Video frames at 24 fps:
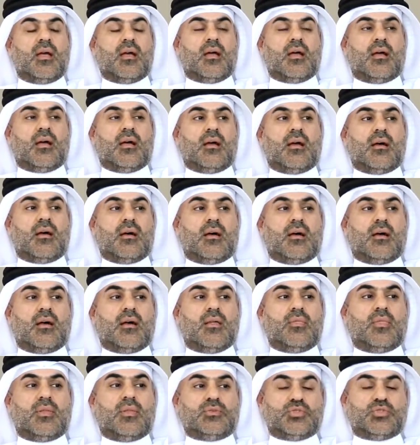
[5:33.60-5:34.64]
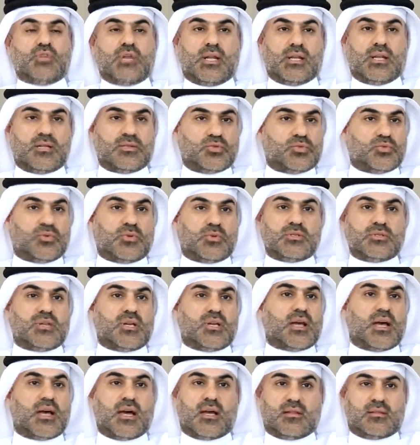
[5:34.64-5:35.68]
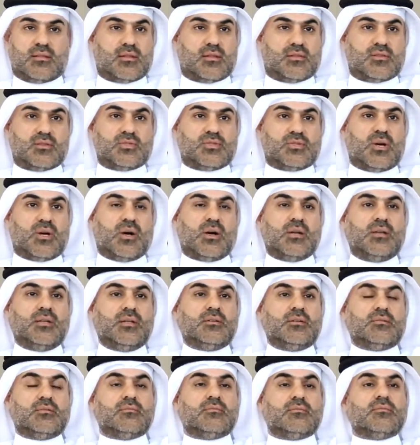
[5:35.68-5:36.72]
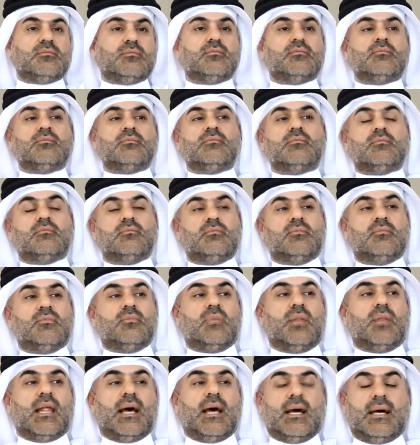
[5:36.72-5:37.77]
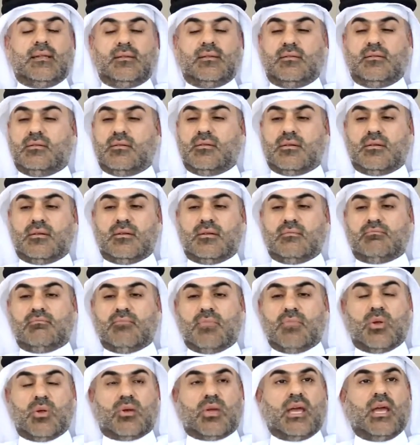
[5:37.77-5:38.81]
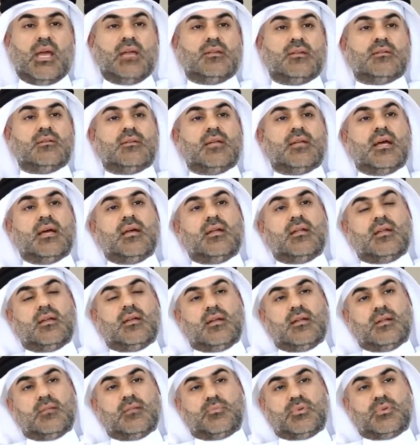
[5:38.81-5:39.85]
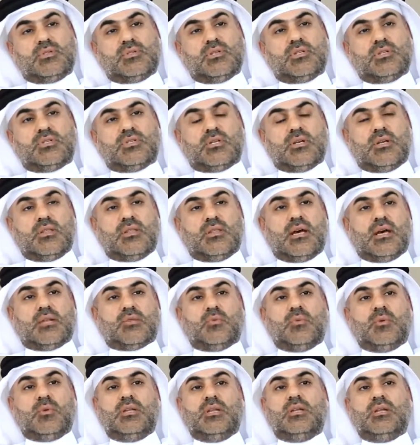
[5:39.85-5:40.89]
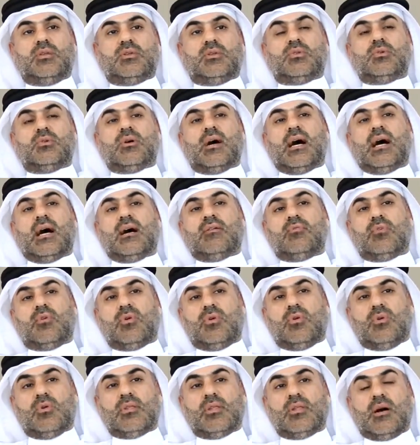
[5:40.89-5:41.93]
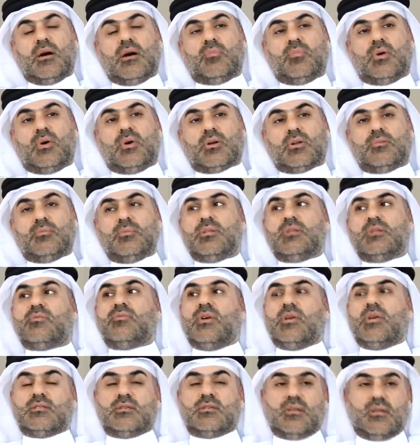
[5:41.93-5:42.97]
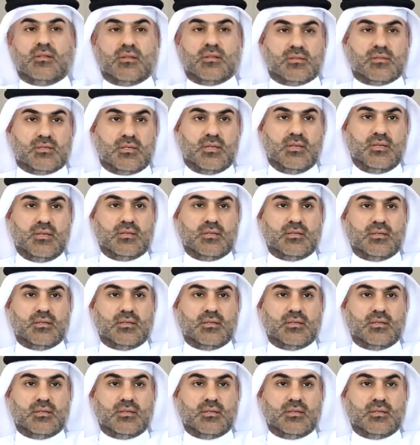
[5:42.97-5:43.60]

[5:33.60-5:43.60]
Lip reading: The challenge was at the design. Land located in a position that we need to have all the apartment facing the sea.